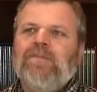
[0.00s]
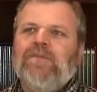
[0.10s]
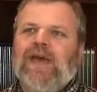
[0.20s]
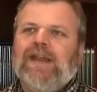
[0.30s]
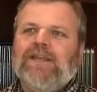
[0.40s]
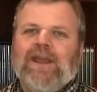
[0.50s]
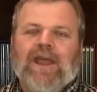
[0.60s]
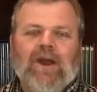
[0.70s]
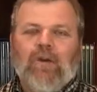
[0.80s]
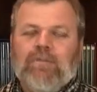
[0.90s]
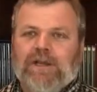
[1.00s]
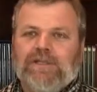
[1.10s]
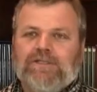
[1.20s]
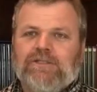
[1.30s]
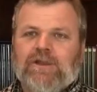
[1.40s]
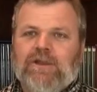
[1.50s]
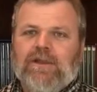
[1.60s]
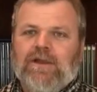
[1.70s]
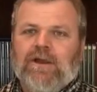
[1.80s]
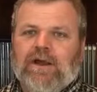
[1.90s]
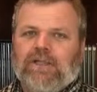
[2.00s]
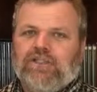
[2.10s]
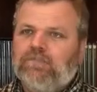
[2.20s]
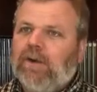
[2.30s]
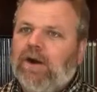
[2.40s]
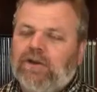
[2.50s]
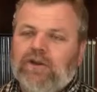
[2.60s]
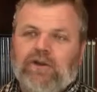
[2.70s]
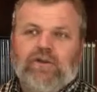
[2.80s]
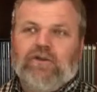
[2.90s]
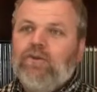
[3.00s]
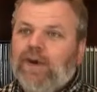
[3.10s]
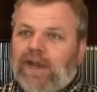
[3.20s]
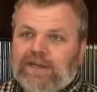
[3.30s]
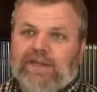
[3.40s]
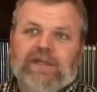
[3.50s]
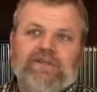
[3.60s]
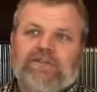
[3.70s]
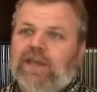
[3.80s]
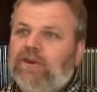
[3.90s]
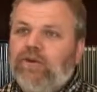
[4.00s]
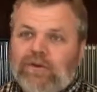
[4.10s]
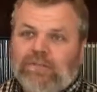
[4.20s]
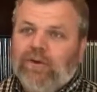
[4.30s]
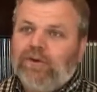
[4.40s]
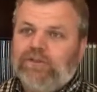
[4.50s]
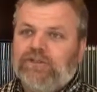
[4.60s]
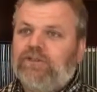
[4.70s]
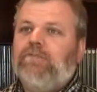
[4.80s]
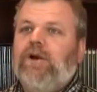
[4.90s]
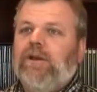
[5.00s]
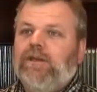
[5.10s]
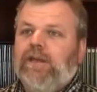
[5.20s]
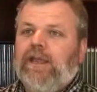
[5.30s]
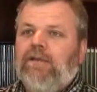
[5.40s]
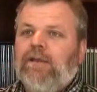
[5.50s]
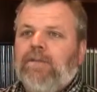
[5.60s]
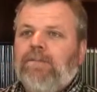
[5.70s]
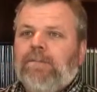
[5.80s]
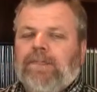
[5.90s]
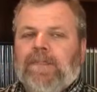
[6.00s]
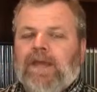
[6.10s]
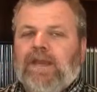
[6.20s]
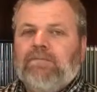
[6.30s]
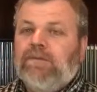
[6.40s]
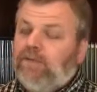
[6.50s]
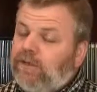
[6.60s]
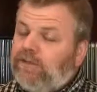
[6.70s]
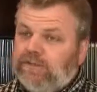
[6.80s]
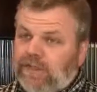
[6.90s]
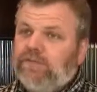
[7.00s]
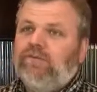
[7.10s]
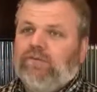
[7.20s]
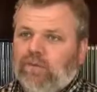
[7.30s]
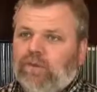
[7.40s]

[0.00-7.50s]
that can help us spark new ideas and new approaches to marketing that have been very successful for